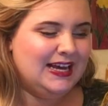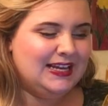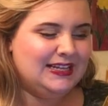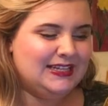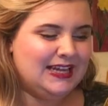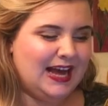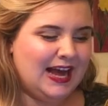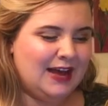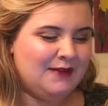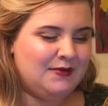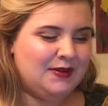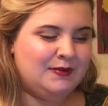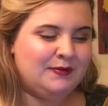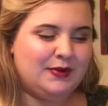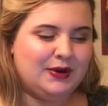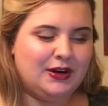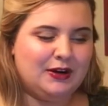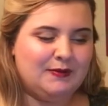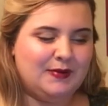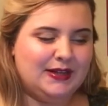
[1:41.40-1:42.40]
Thyme and
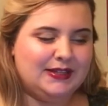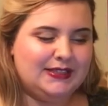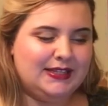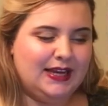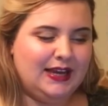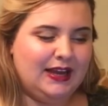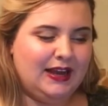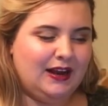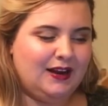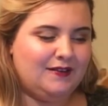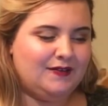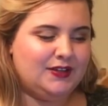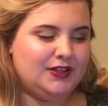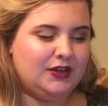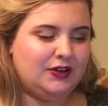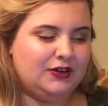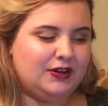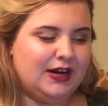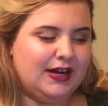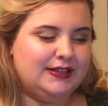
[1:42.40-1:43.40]
bergamot take care of
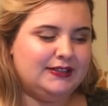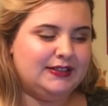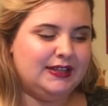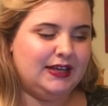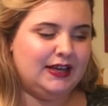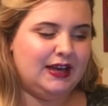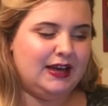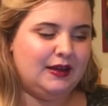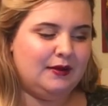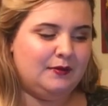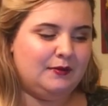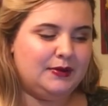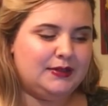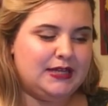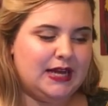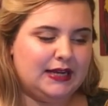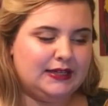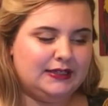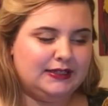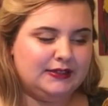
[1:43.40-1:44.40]
deodorizing and
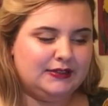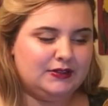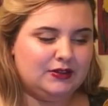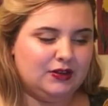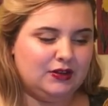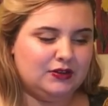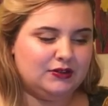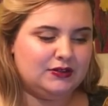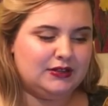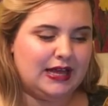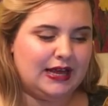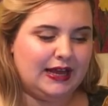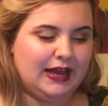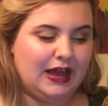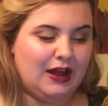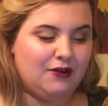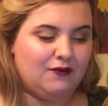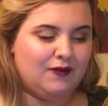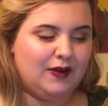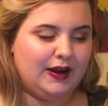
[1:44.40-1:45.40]
protecting soles that
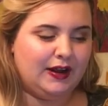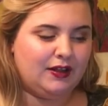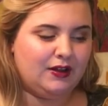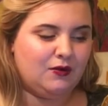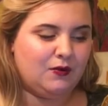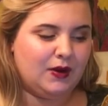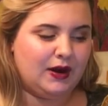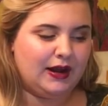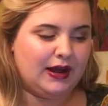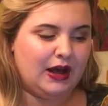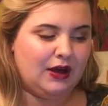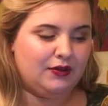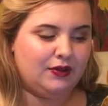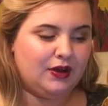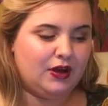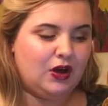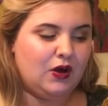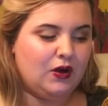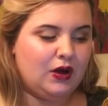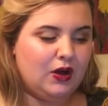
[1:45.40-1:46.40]
get a regular workout. The
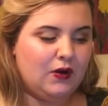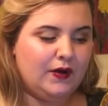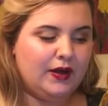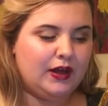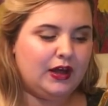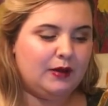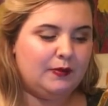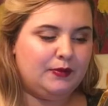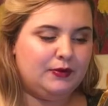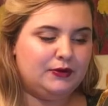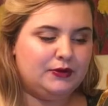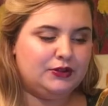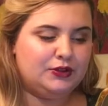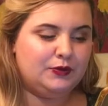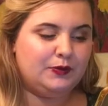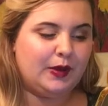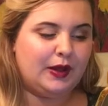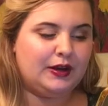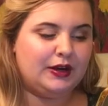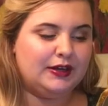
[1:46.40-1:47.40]
cocoa and
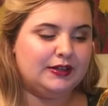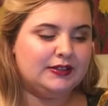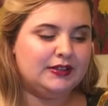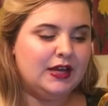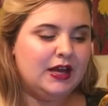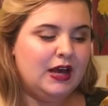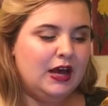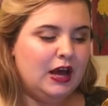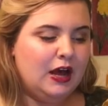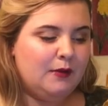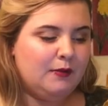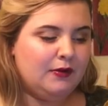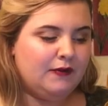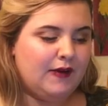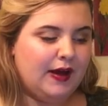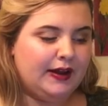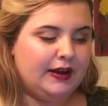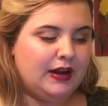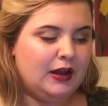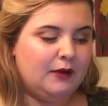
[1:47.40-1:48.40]
capuchu butters
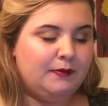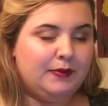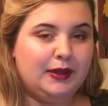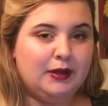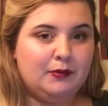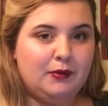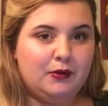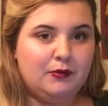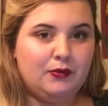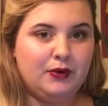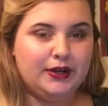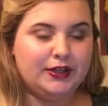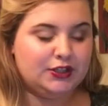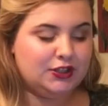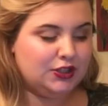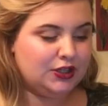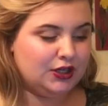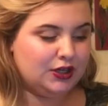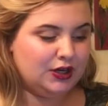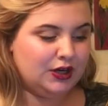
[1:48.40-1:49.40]
provide unbeatable
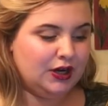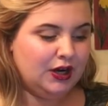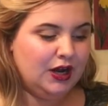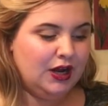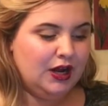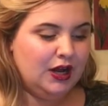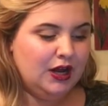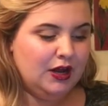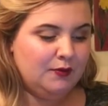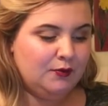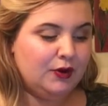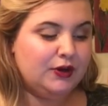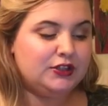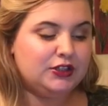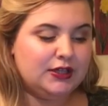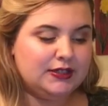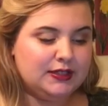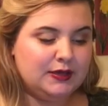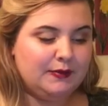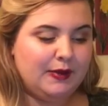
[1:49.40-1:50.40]

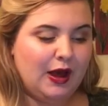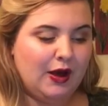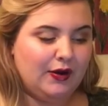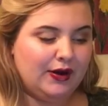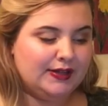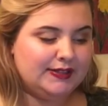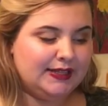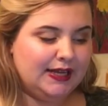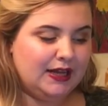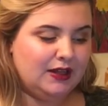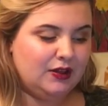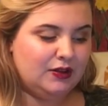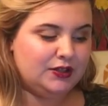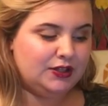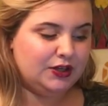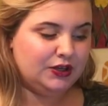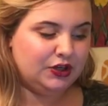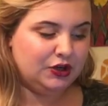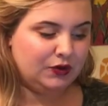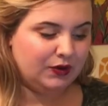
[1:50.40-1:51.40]
moisturizing power. Say hello
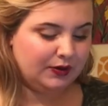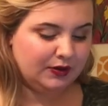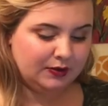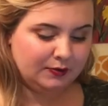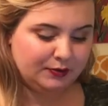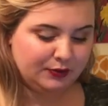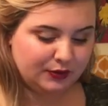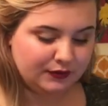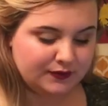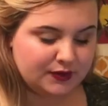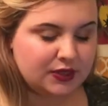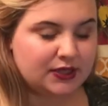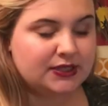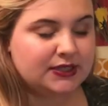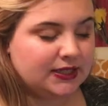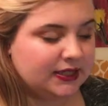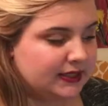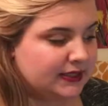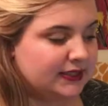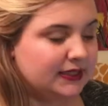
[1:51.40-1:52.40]
to your new and improved
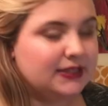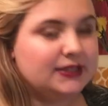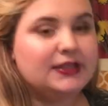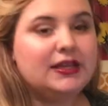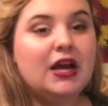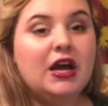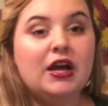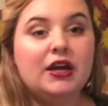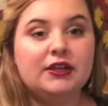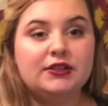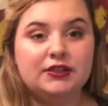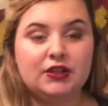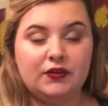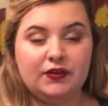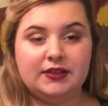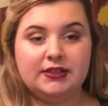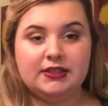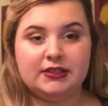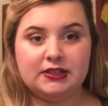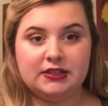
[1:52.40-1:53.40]
tootsies. So
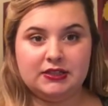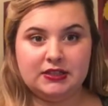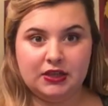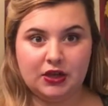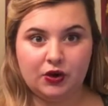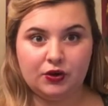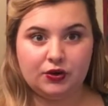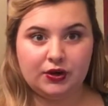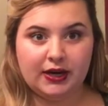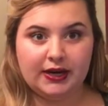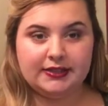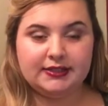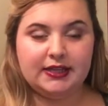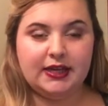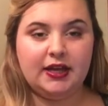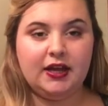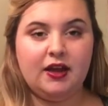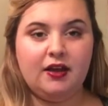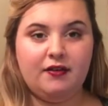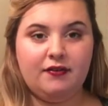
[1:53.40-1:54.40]
this is a
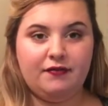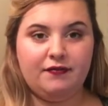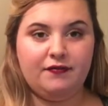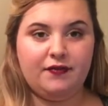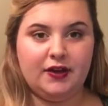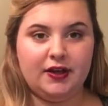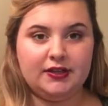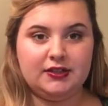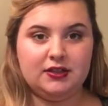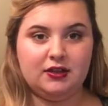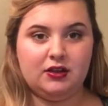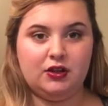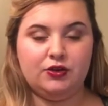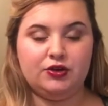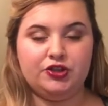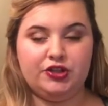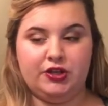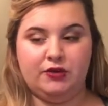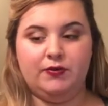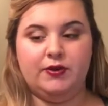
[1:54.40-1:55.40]
deodorizing foot
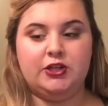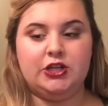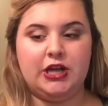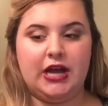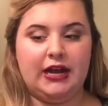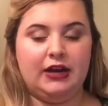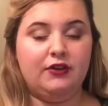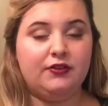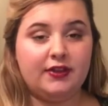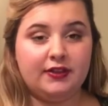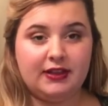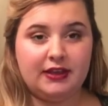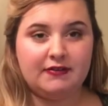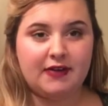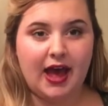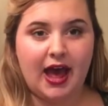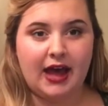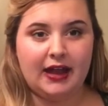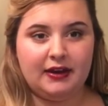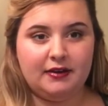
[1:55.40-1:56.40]
lotion, which I don't think they've
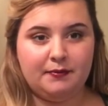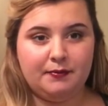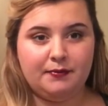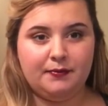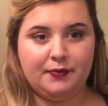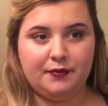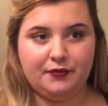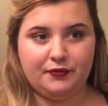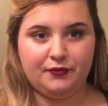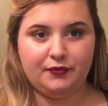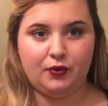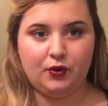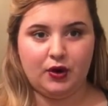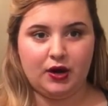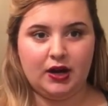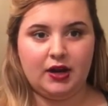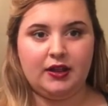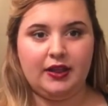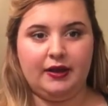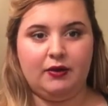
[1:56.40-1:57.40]
had
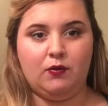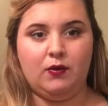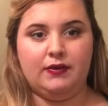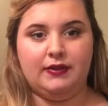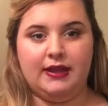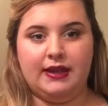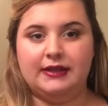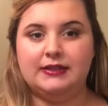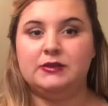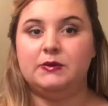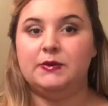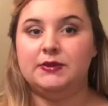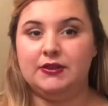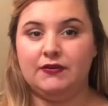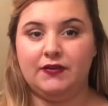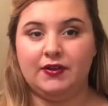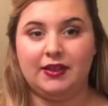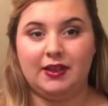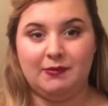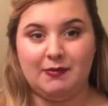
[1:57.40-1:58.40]
before, one that is
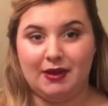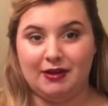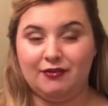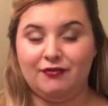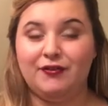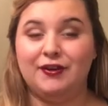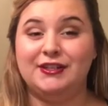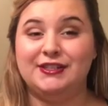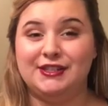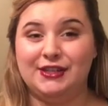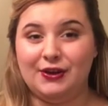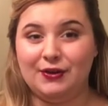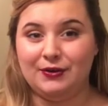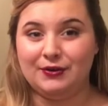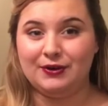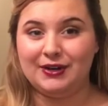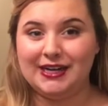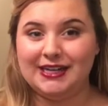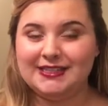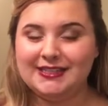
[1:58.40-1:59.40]
specifically meant for
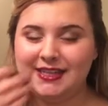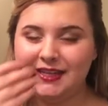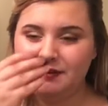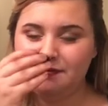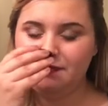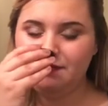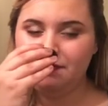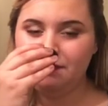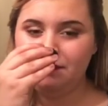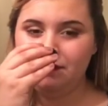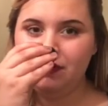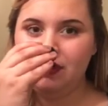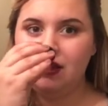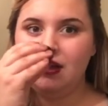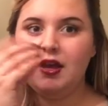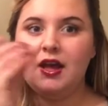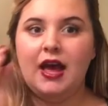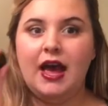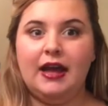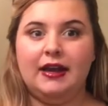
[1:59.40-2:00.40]
deodorizing.
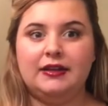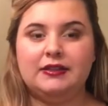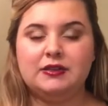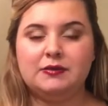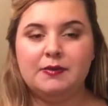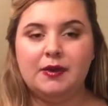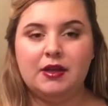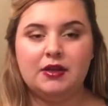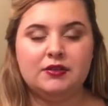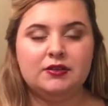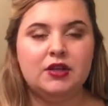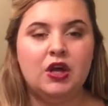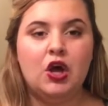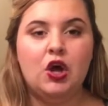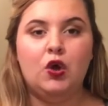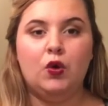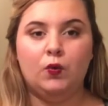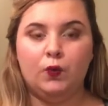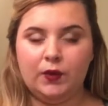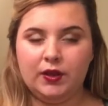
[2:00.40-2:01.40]
And it smells
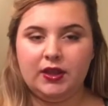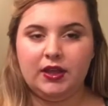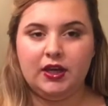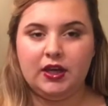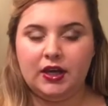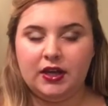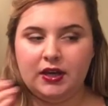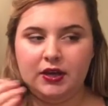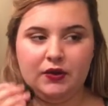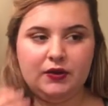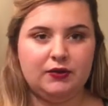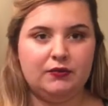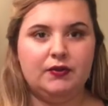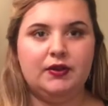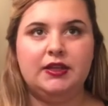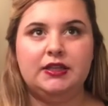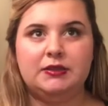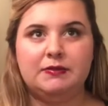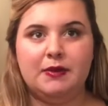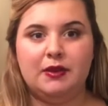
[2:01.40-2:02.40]
really good. You can
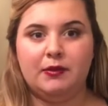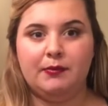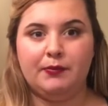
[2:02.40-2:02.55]
really smell the